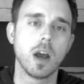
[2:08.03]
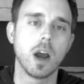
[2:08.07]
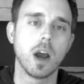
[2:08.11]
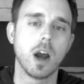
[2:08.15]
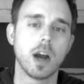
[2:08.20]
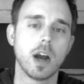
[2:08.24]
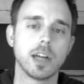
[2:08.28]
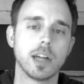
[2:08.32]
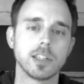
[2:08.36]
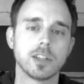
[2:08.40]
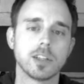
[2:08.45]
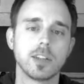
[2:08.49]
All
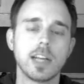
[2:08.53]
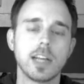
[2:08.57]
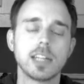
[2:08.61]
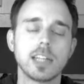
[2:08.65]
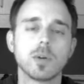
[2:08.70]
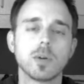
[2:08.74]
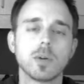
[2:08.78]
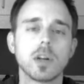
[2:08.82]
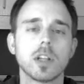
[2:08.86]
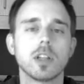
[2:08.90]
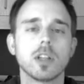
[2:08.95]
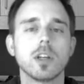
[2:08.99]
right, so that's
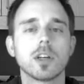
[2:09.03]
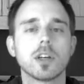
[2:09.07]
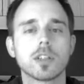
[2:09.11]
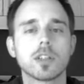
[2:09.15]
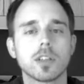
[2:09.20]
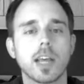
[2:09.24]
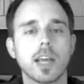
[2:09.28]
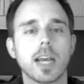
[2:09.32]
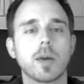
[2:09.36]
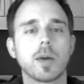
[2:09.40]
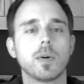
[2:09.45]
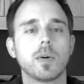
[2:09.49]
what it
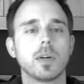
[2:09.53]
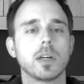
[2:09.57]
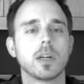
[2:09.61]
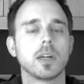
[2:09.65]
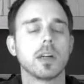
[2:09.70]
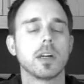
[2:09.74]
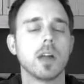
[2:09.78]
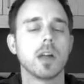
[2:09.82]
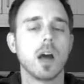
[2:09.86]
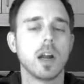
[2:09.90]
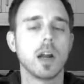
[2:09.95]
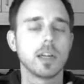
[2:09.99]
looks like
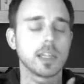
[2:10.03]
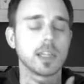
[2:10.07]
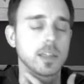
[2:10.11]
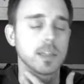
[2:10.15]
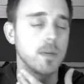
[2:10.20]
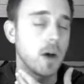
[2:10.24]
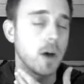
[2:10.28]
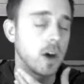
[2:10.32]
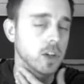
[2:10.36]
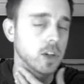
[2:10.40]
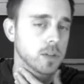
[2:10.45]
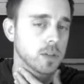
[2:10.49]
when an
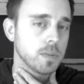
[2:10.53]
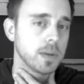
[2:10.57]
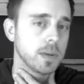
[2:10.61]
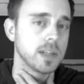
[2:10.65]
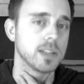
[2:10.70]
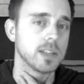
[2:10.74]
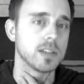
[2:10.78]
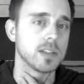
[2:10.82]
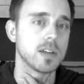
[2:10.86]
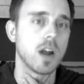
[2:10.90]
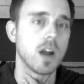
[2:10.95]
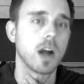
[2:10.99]
acknowledgement
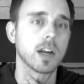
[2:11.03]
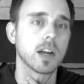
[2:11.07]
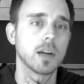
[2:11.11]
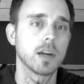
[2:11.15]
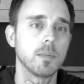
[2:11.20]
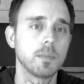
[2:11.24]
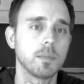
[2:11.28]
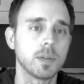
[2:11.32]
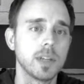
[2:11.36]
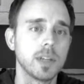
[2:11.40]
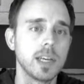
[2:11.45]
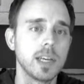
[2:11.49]
is not
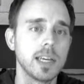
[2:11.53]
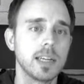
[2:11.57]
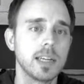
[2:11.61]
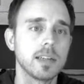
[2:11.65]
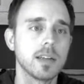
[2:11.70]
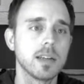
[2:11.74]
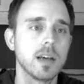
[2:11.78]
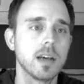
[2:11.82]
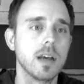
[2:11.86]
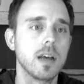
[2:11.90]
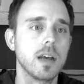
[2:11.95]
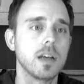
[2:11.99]

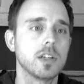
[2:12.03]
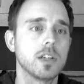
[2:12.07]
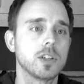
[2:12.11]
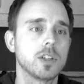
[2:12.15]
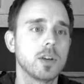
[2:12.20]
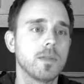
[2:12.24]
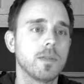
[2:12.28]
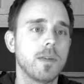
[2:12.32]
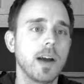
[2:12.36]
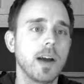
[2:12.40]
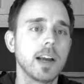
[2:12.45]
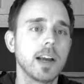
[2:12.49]
complete. So
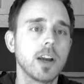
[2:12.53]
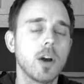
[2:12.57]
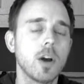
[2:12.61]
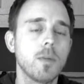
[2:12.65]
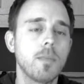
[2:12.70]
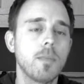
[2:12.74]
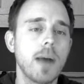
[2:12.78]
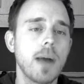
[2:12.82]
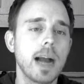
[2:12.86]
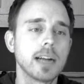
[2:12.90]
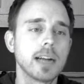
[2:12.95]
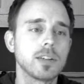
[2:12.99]
if I go
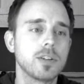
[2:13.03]
back